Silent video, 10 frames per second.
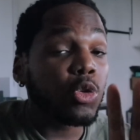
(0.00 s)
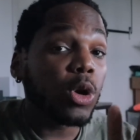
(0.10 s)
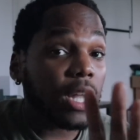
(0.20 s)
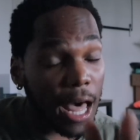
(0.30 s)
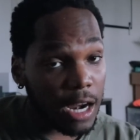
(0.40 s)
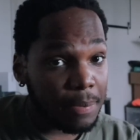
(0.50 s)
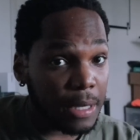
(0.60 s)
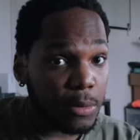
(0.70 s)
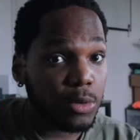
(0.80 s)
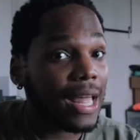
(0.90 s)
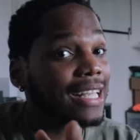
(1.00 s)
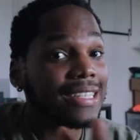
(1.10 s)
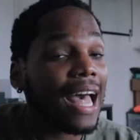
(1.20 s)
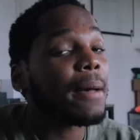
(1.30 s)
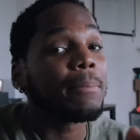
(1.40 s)
to a lot of people,
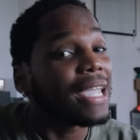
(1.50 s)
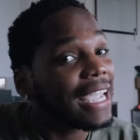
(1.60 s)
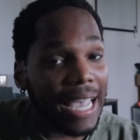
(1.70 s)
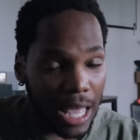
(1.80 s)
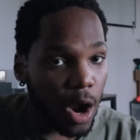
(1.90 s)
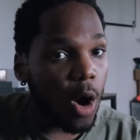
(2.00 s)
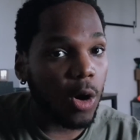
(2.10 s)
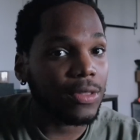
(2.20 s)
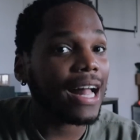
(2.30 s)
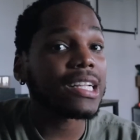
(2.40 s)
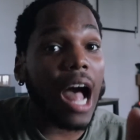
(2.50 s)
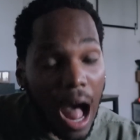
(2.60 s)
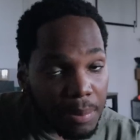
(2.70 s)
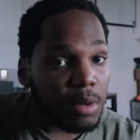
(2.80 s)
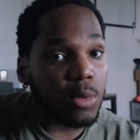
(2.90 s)
that's not big at all. That's
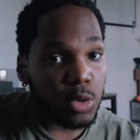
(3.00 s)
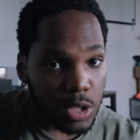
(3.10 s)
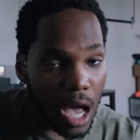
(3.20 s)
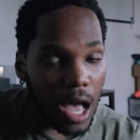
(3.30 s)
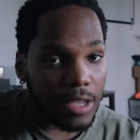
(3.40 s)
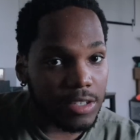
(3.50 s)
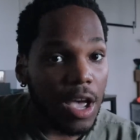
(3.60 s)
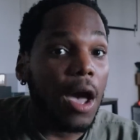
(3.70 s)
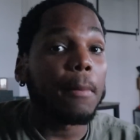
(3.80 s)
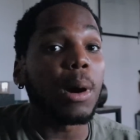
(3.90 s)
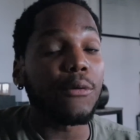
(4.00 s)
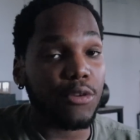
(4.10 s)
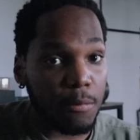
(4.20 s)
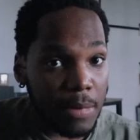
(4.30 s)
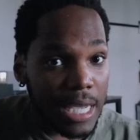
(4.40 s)
optimal size. But
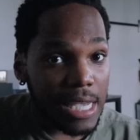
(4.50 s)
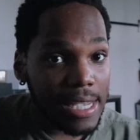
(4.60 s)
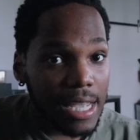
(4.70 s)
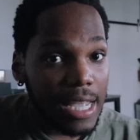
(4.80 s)
for me,